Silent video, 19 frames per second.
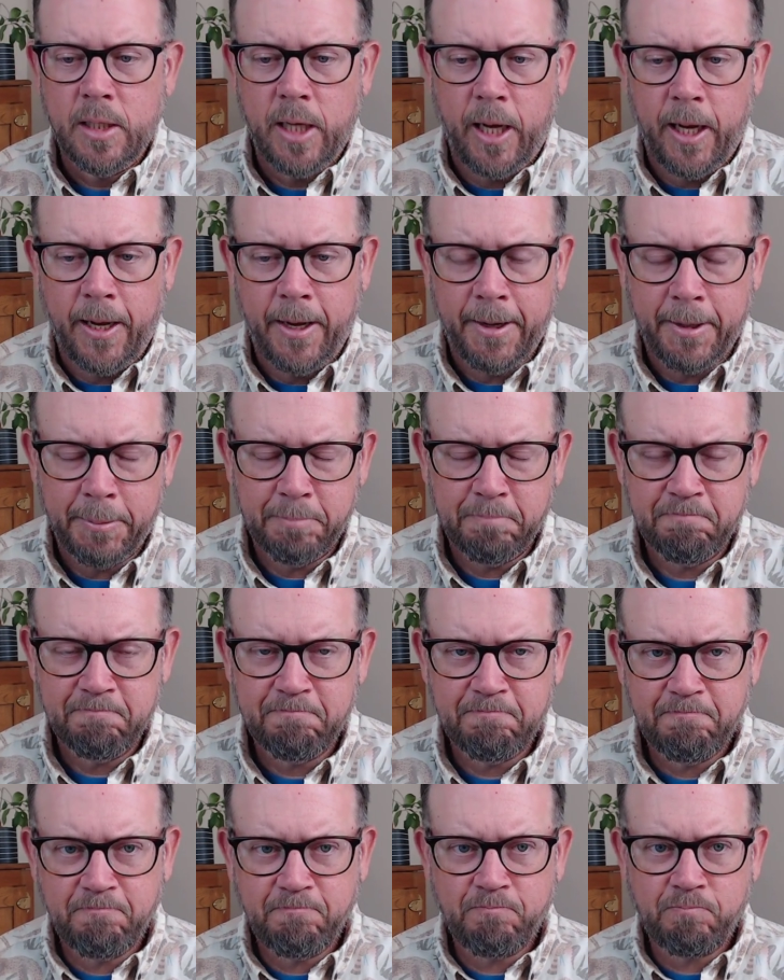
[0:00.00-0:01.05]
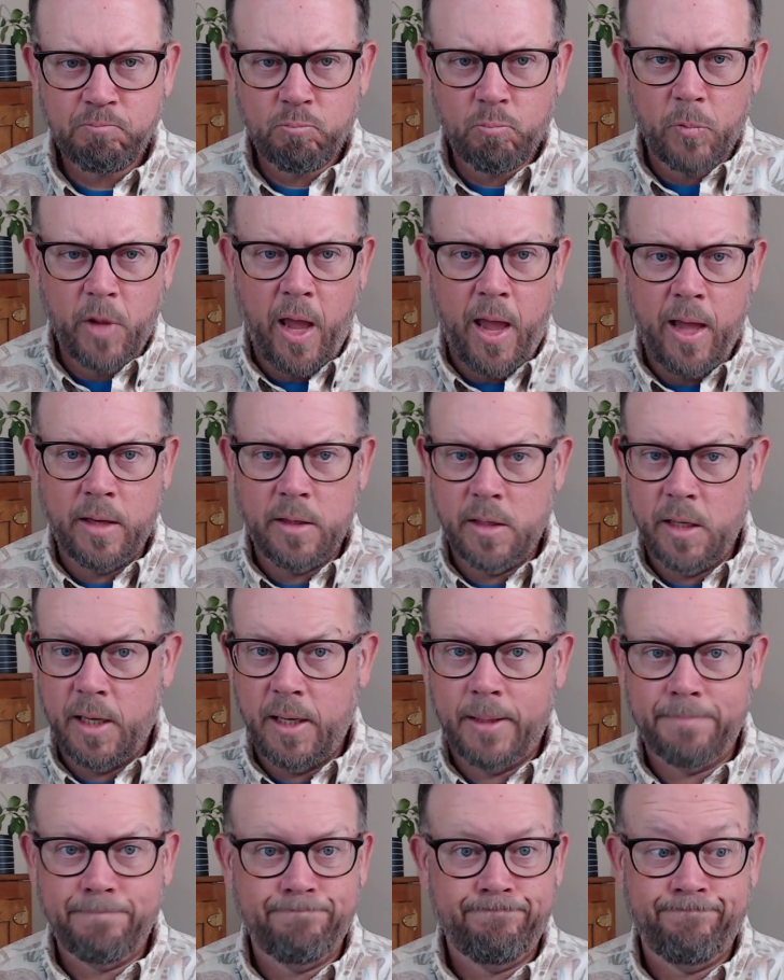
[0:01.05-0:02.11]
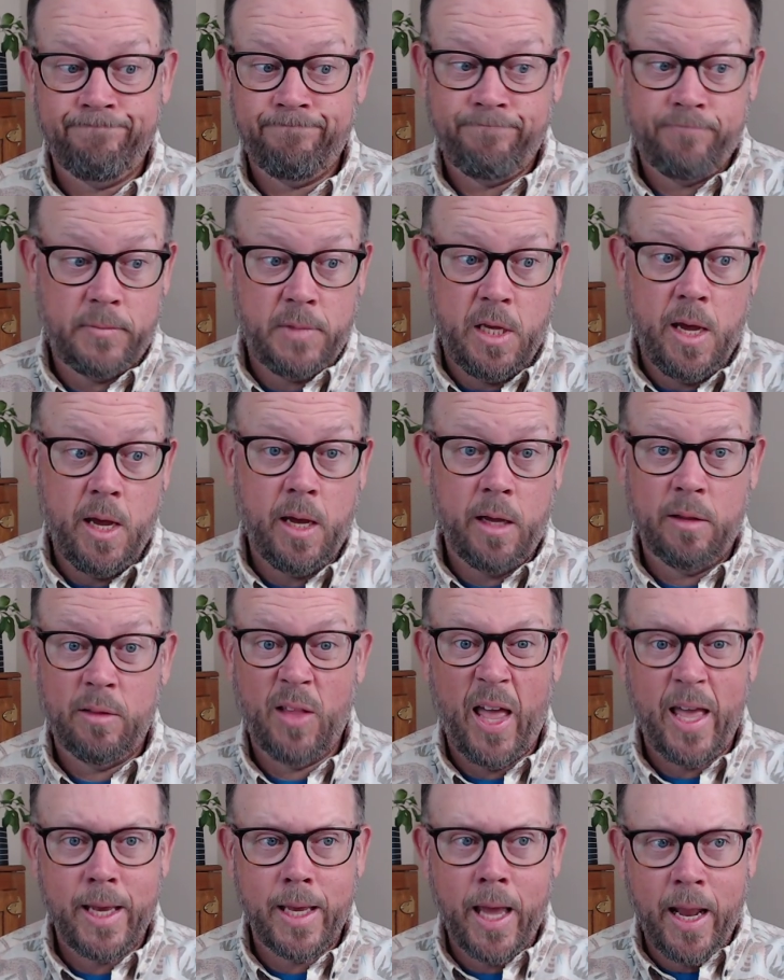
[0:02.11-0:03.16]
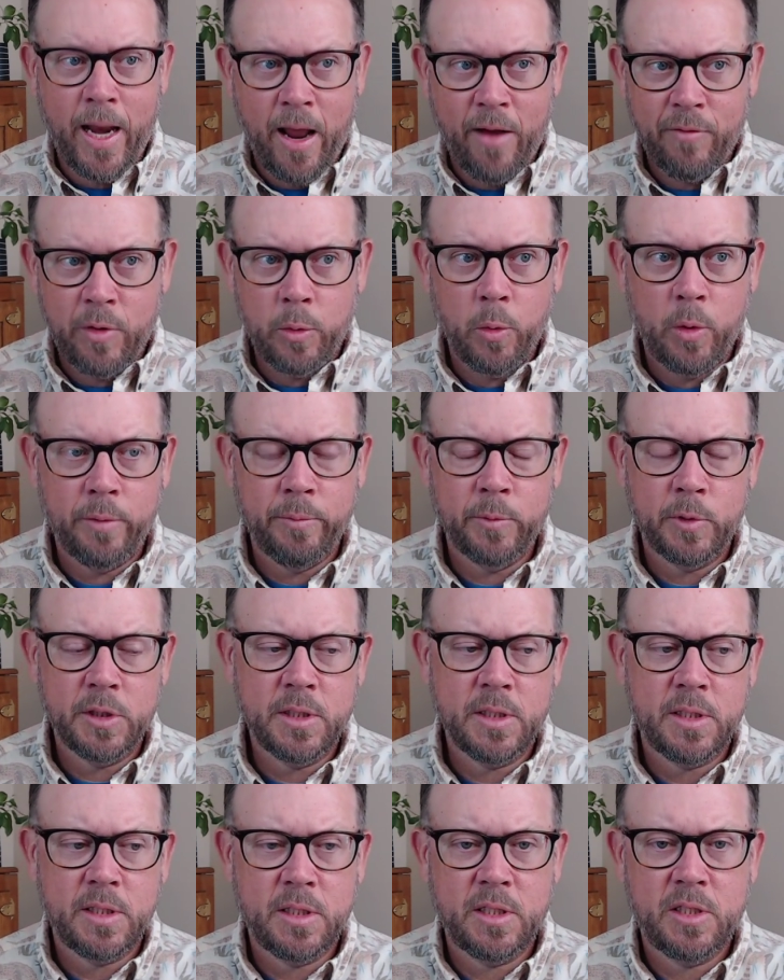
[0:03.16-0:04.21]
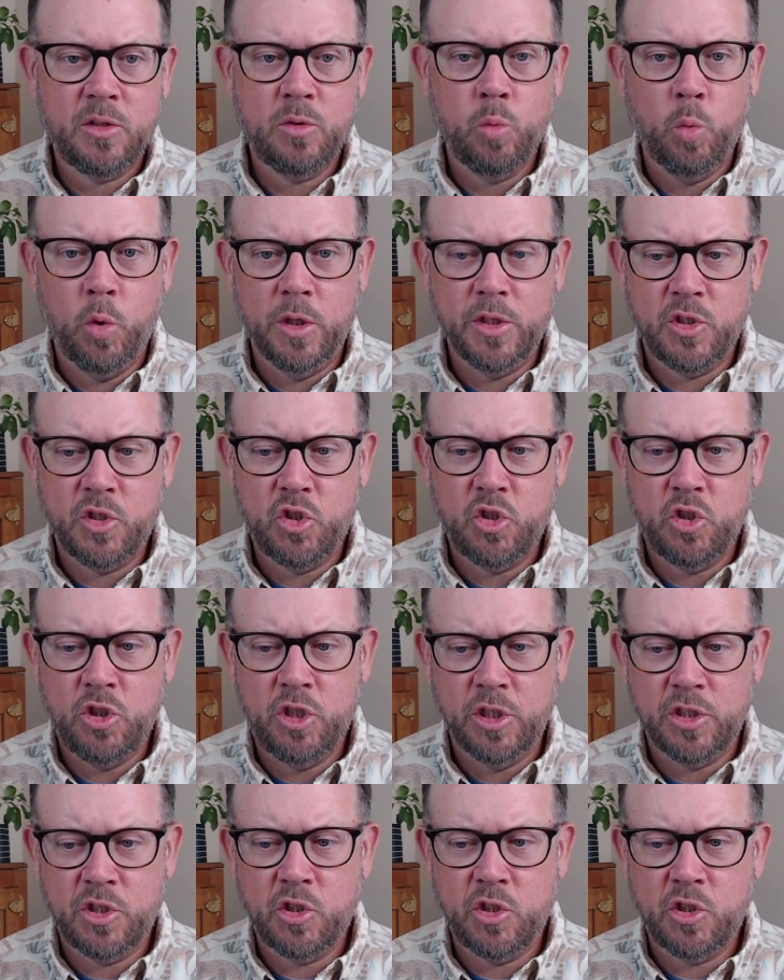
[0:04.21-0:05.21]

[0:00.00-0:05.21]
Um, and um, yeah, like, and everyone was was just